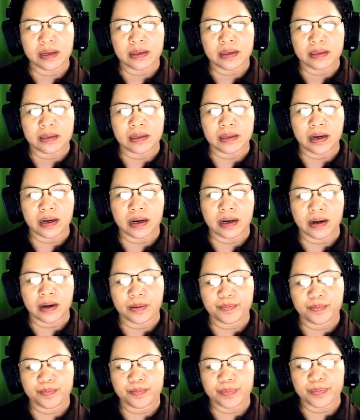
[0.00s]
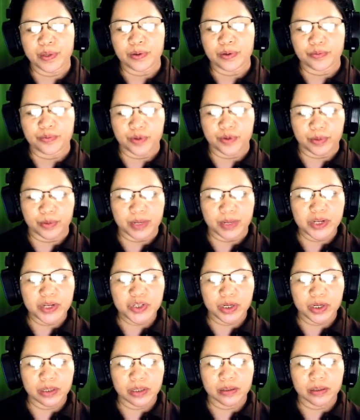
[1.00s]
the
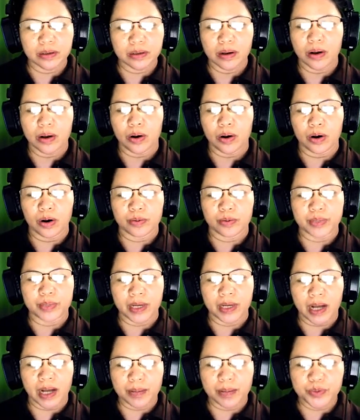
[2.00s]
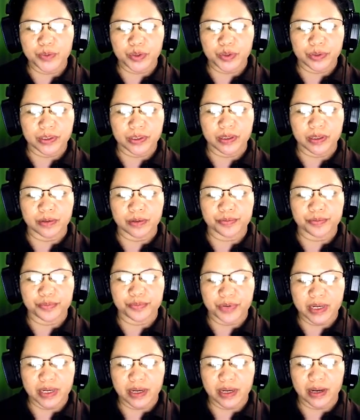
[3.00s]
formation of the capture of
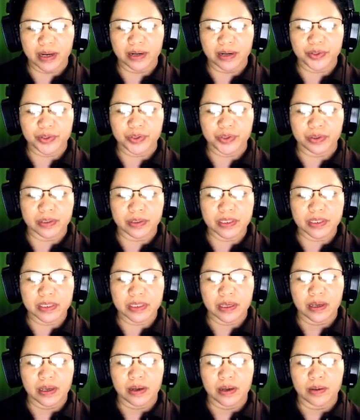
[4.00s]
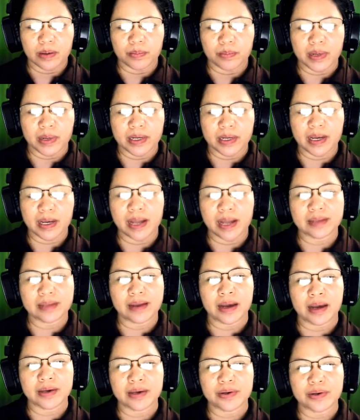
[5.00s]
free electrons by the
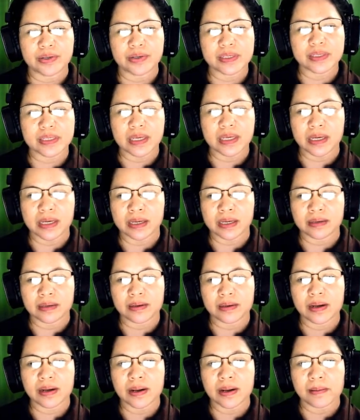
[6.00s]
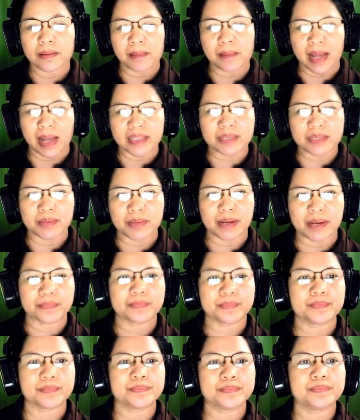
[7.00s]
cations in plasma.
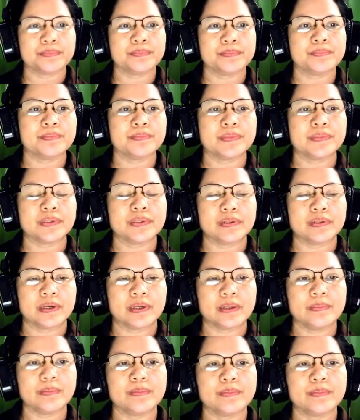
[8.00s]
Okay?